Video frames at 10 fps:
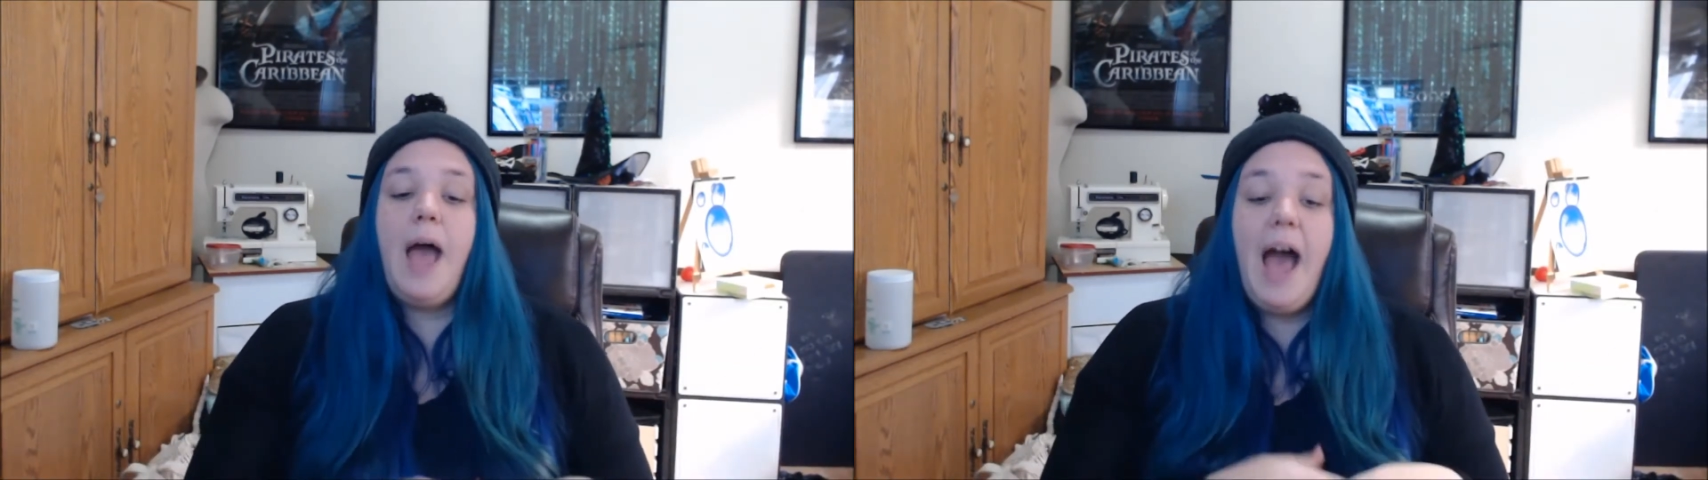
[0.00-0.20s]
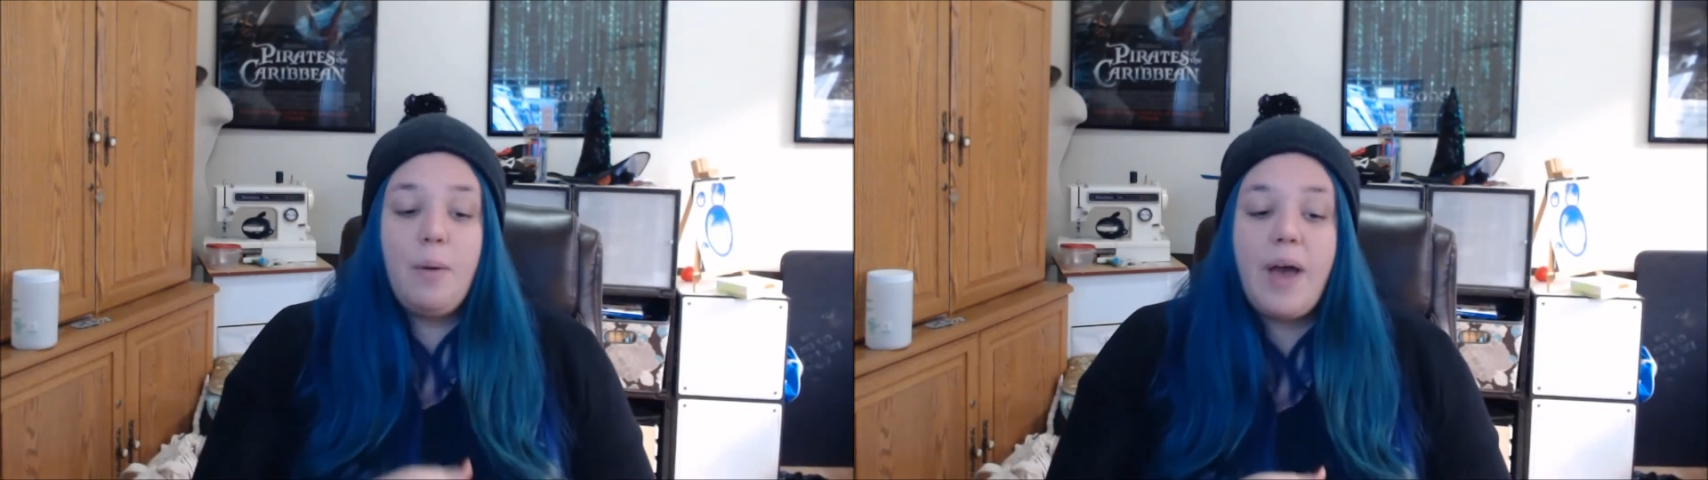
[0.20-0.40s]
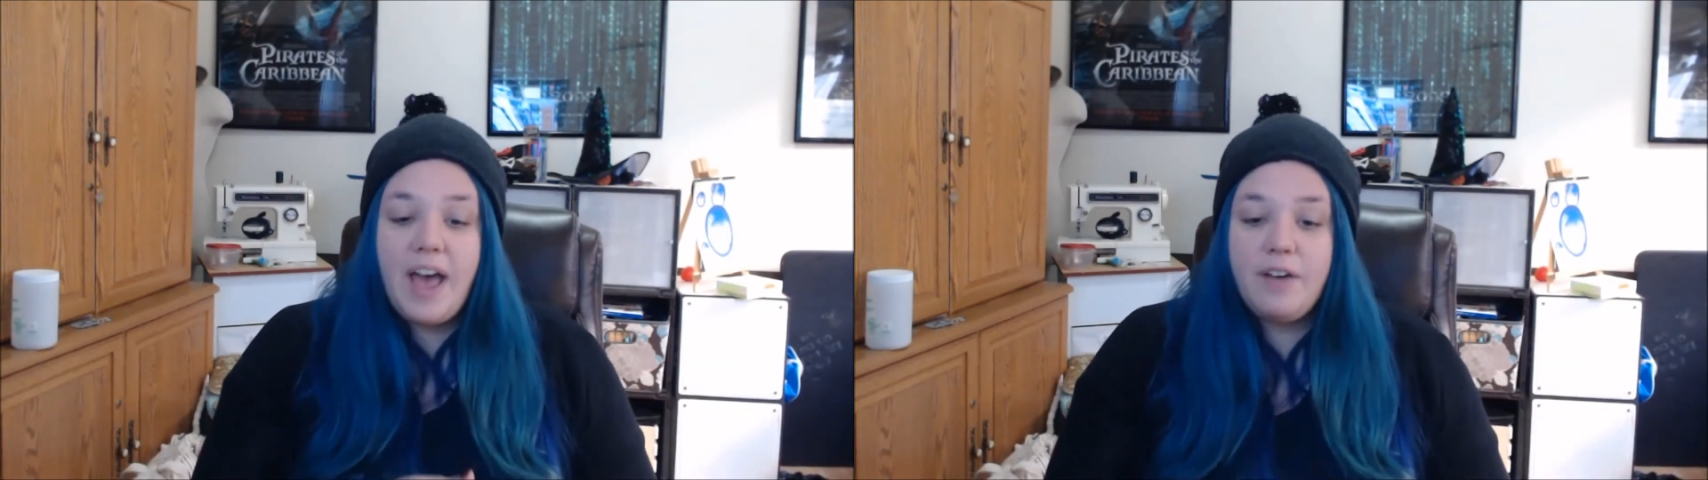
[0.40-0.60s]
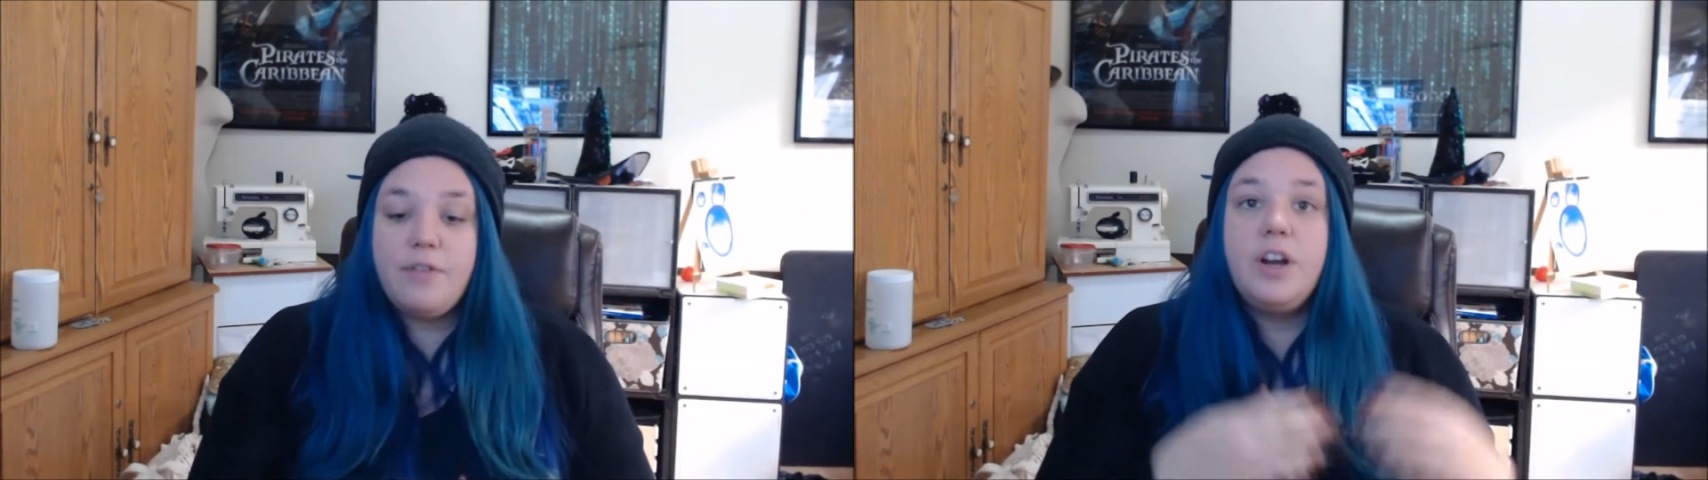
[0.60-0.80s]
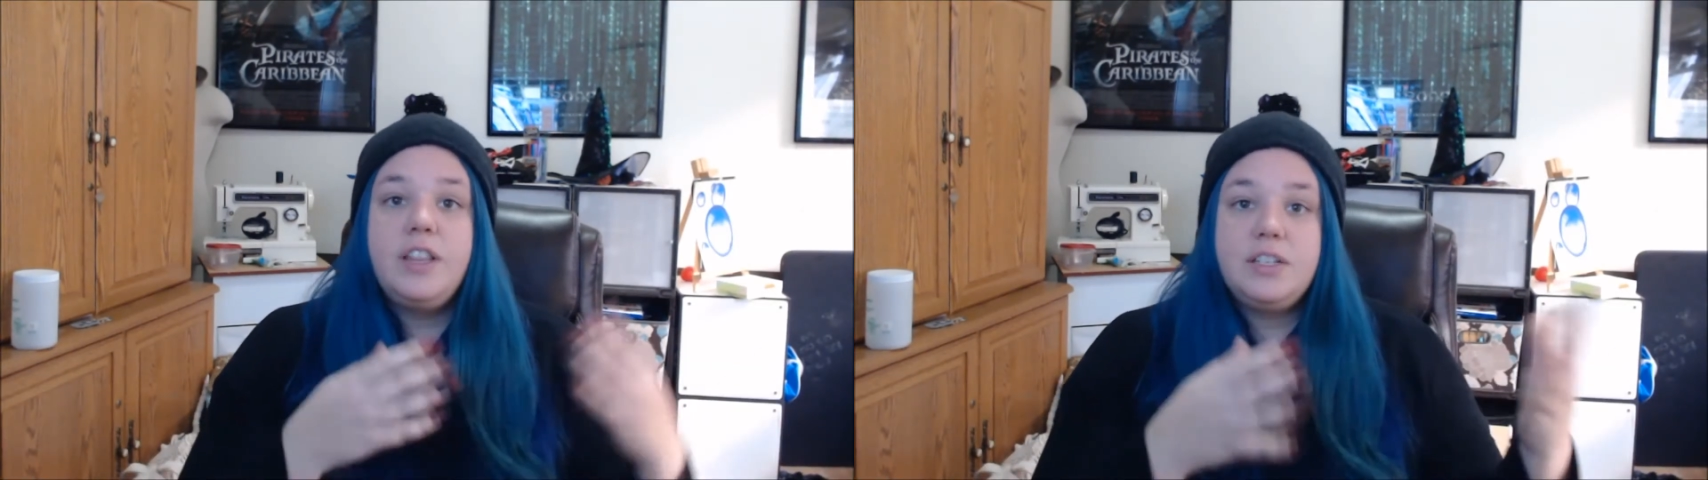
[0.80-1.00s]

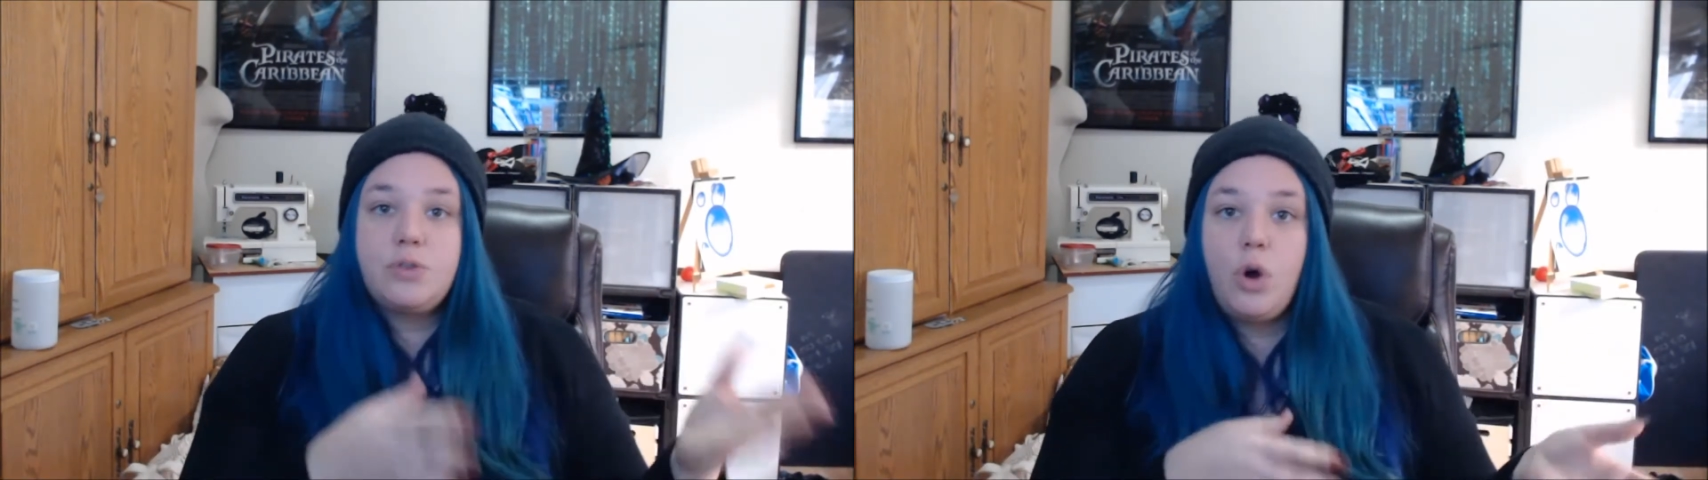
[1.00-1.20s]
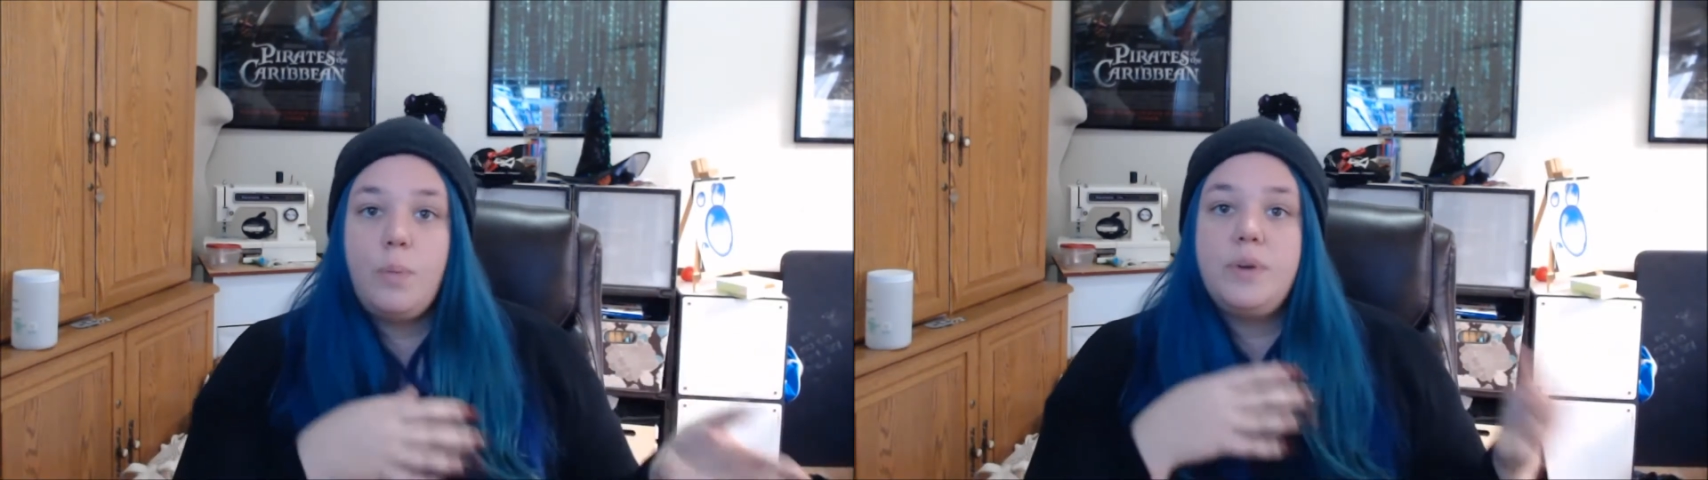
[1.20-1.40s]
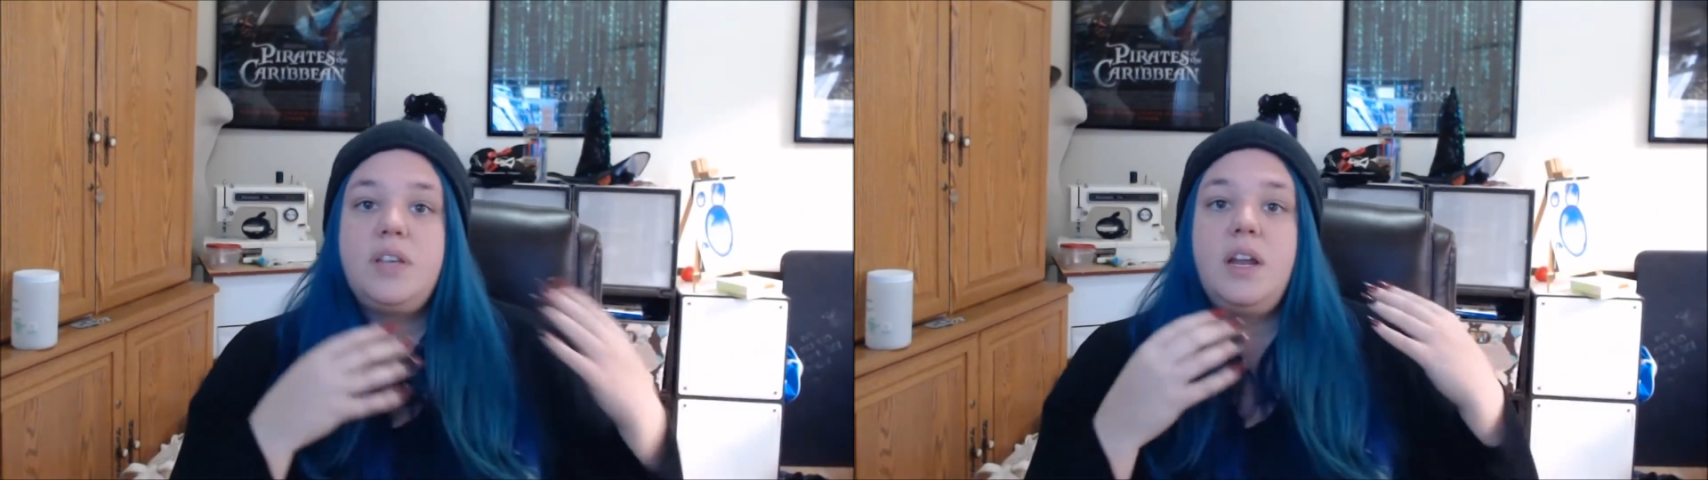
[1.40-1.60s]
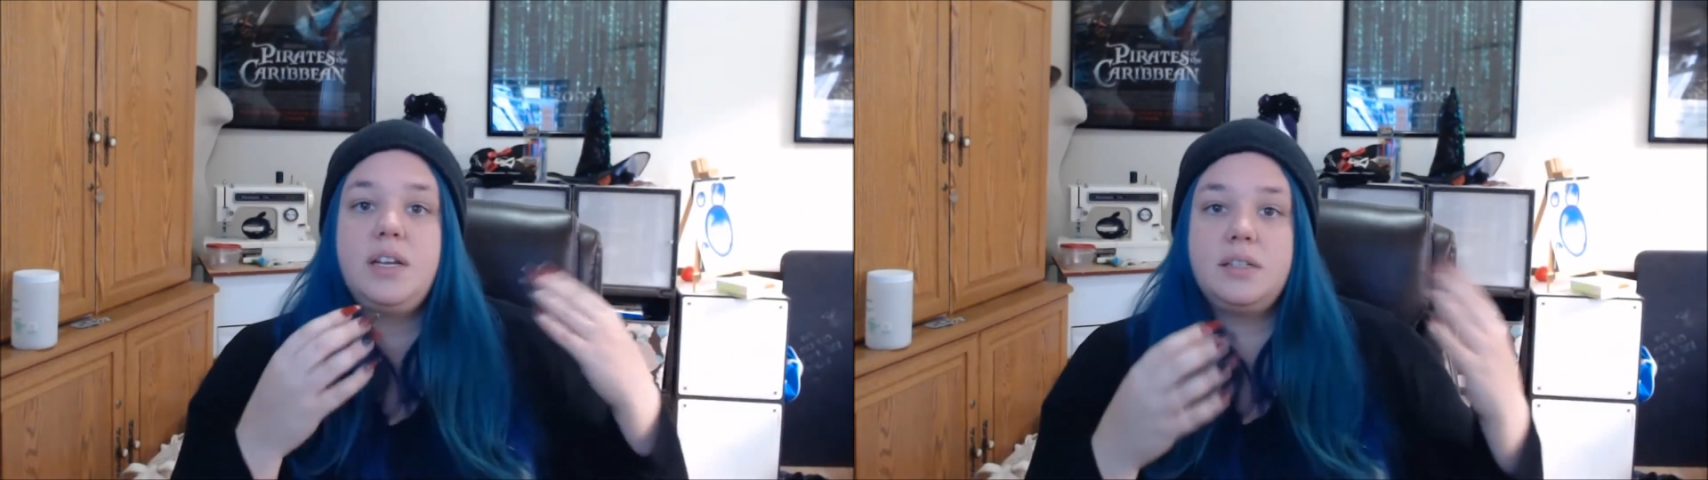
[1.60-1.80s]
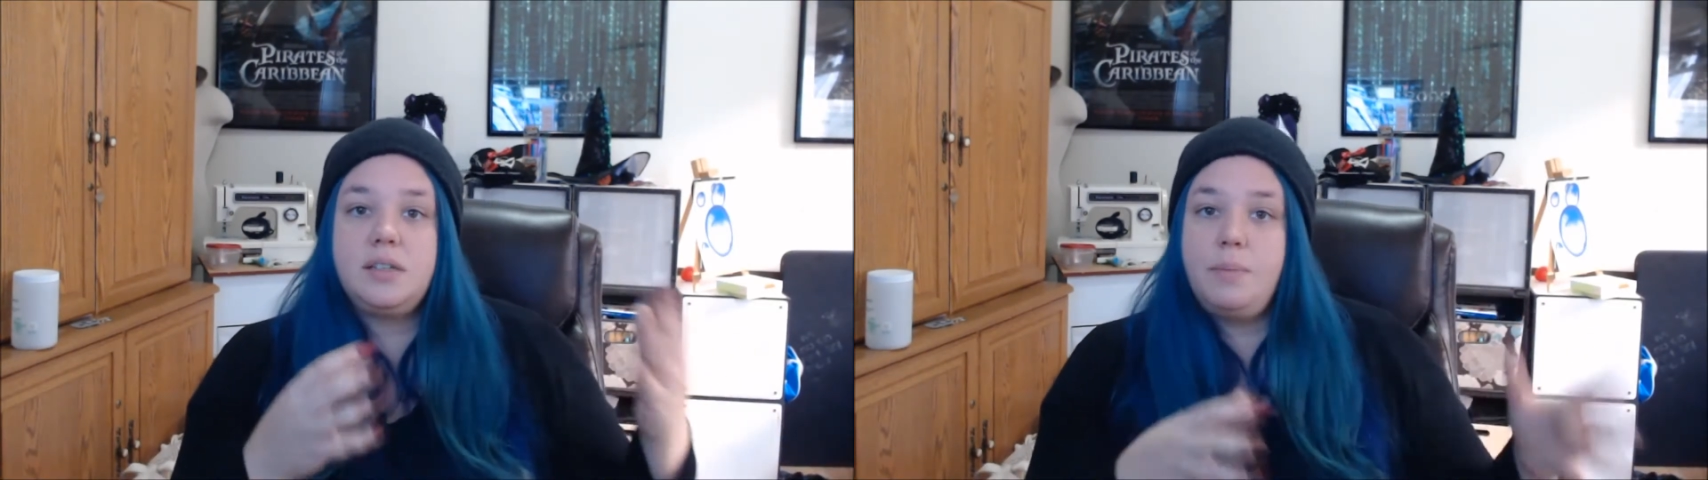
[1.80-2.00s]
However, in these corporate settings,